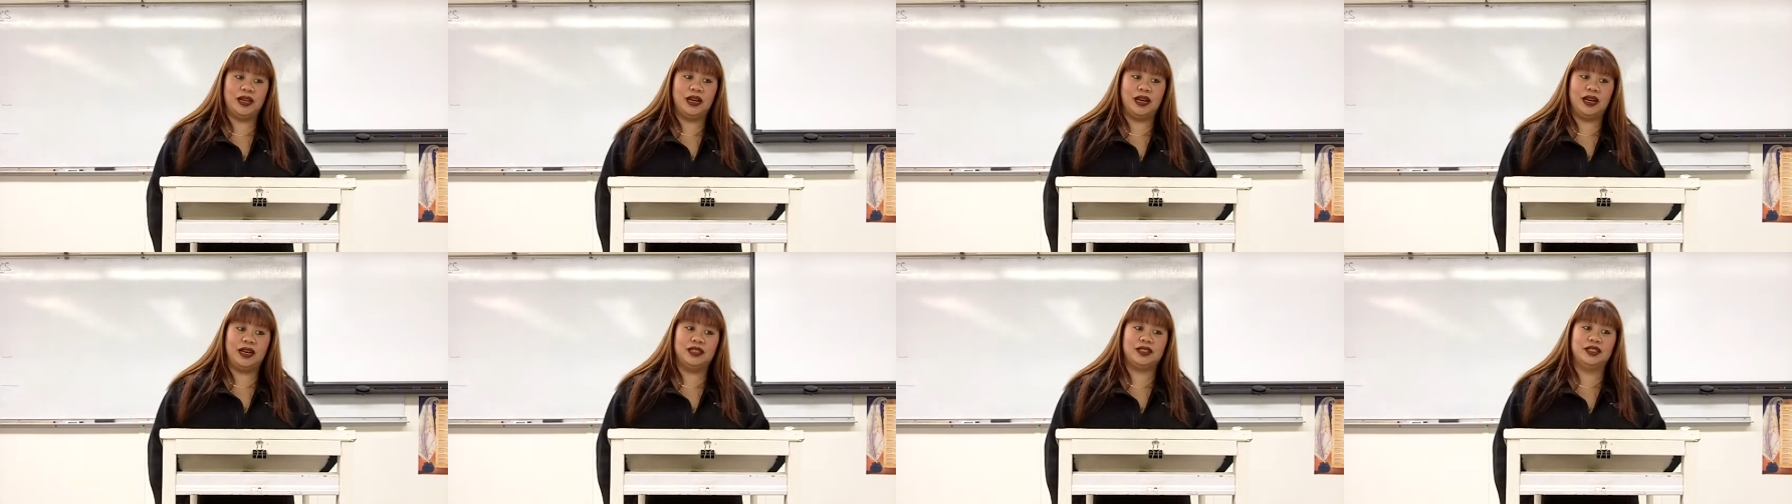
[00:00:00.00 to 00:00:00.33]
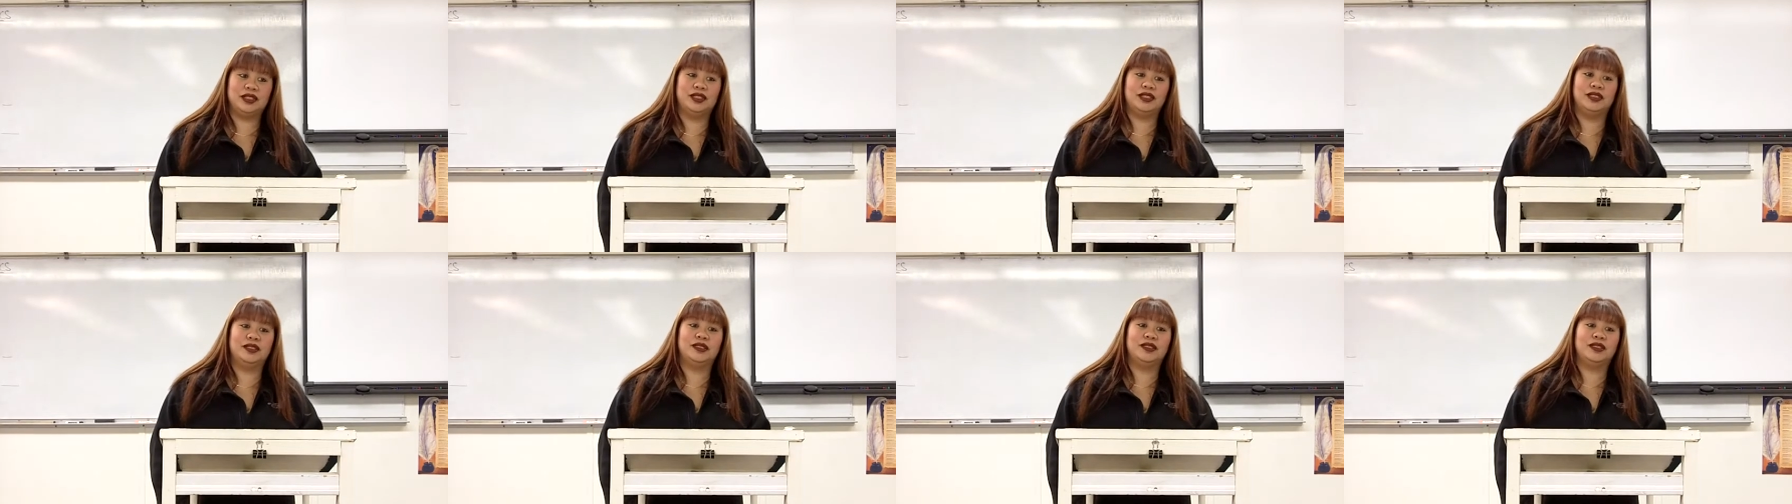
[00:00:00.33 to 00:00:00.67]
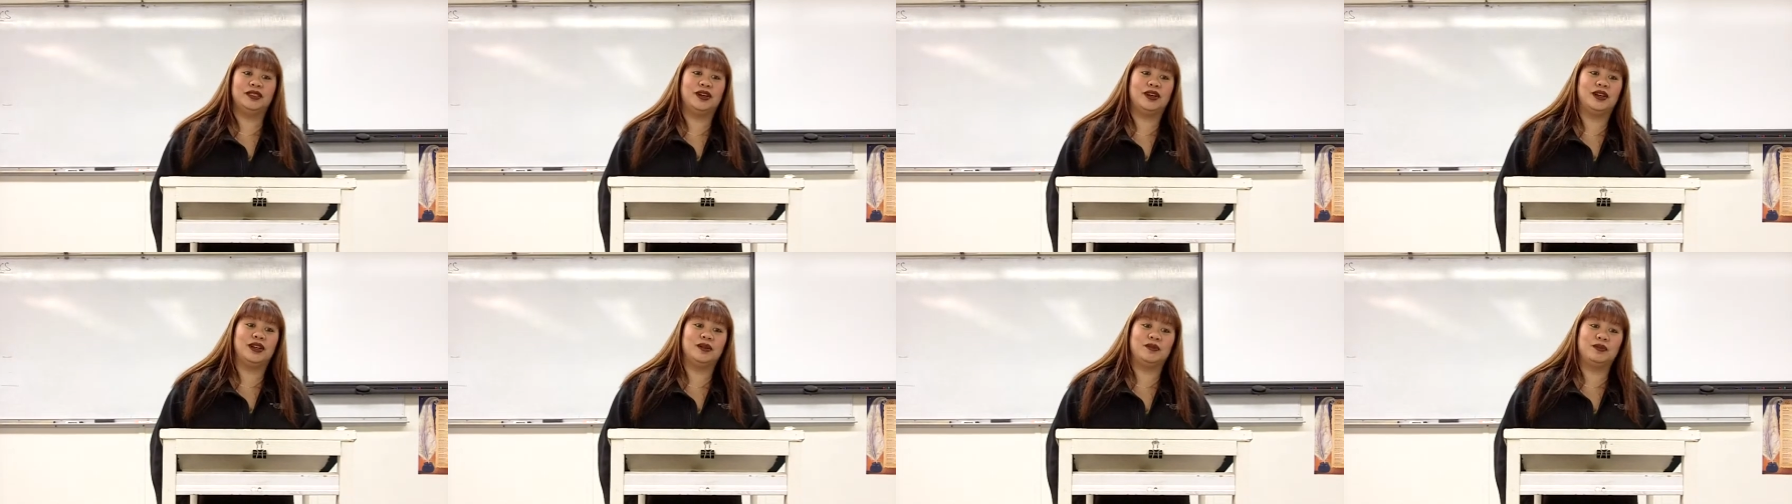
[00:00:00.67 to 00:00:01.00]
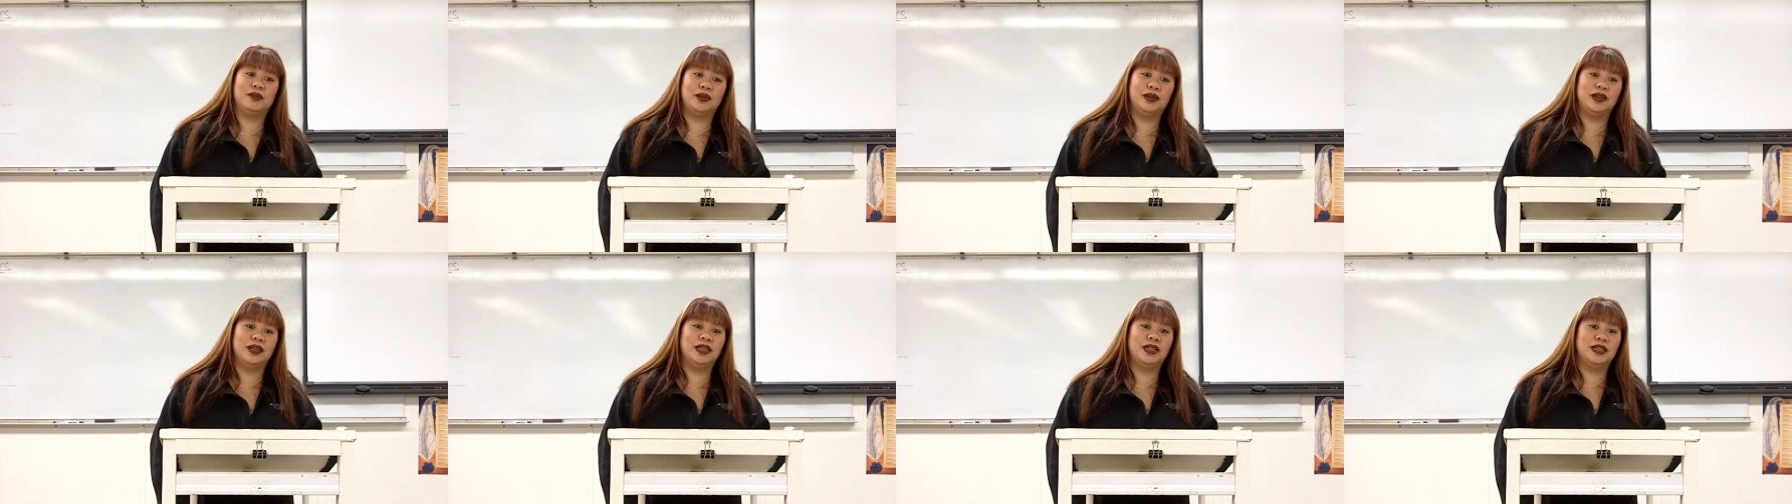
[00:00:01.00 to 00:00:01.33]
I actually started
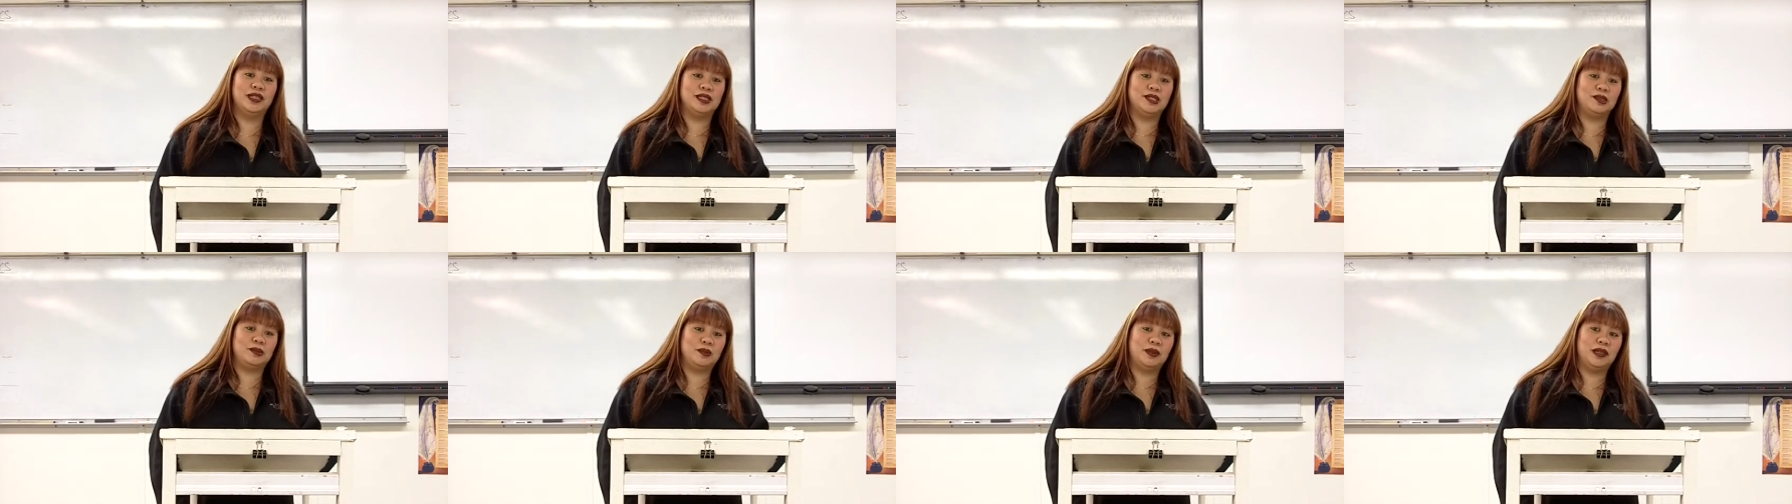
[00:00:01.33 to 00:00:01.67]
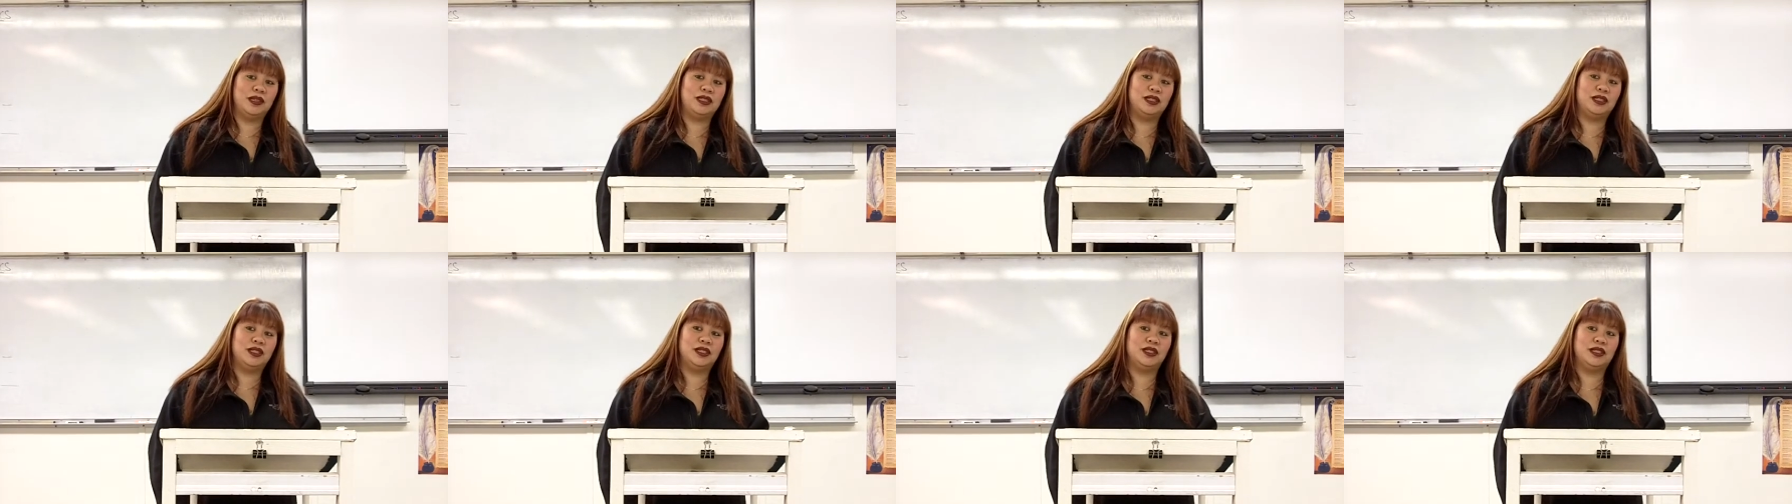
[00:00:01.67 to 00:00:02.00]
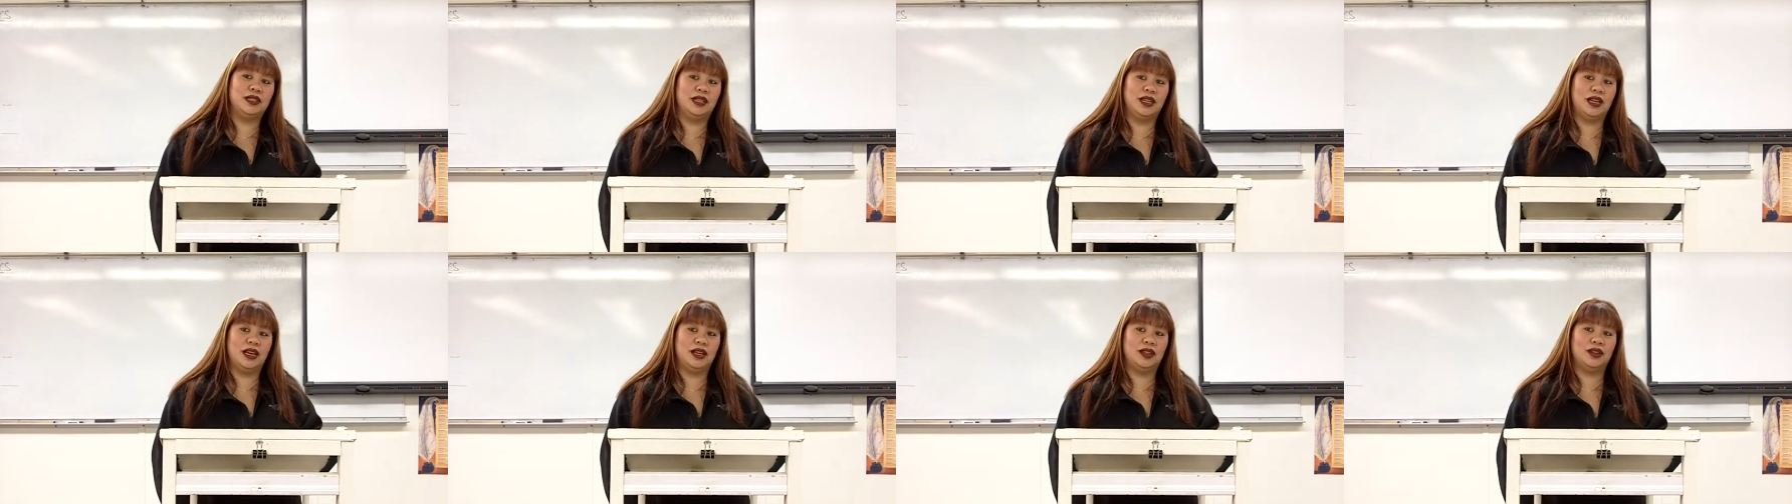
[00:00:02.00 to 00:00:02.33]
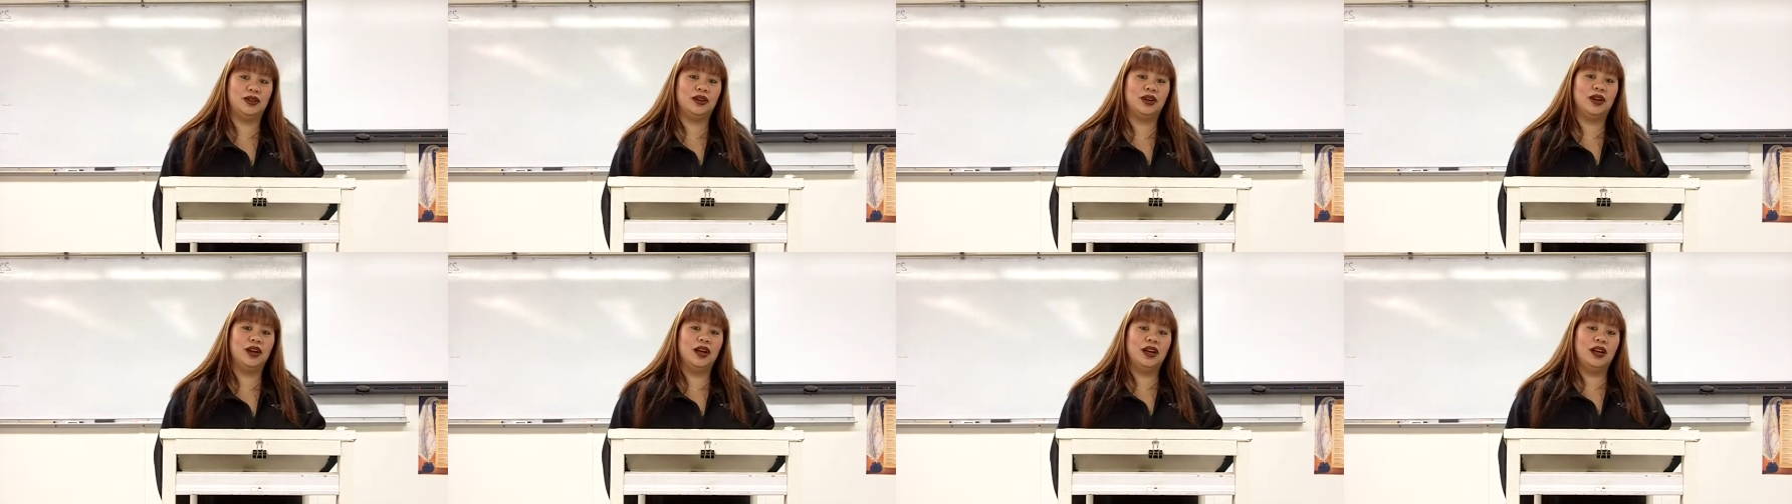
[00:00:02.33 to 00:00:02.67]
putting a speech
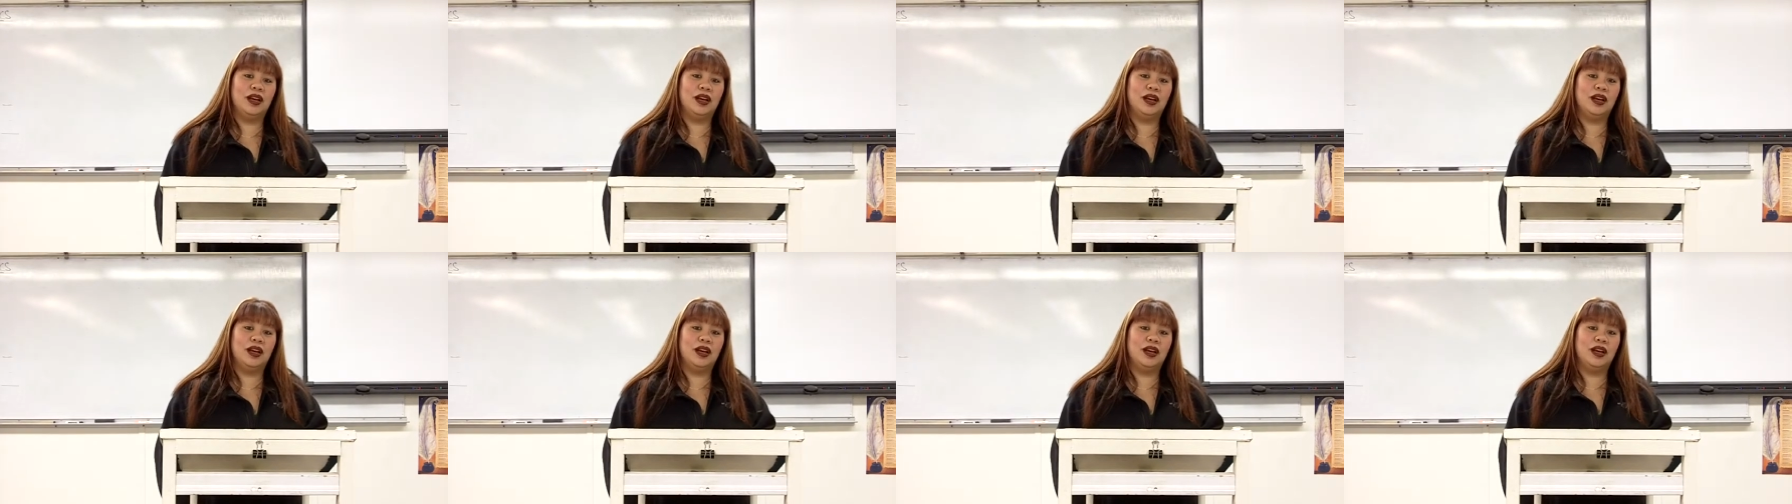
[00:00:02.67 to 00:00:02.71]
together